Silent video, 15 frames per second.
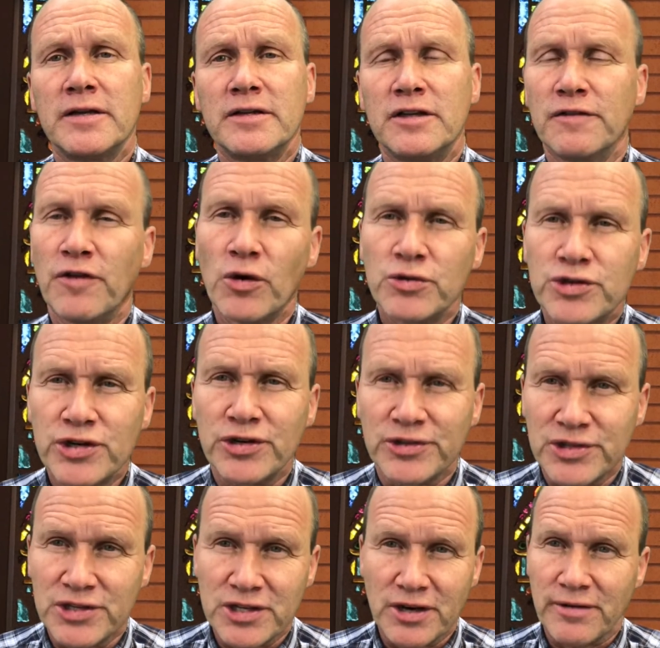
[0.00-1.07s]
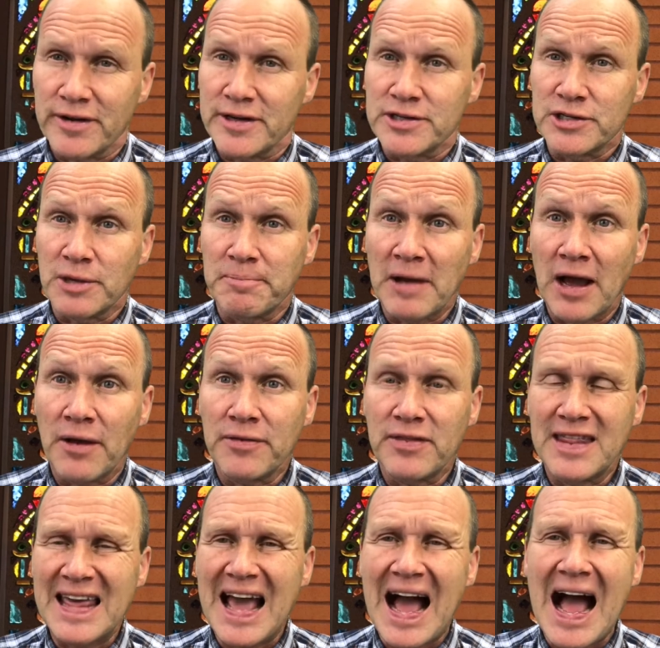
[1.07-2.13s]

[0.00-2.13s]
devotional series about the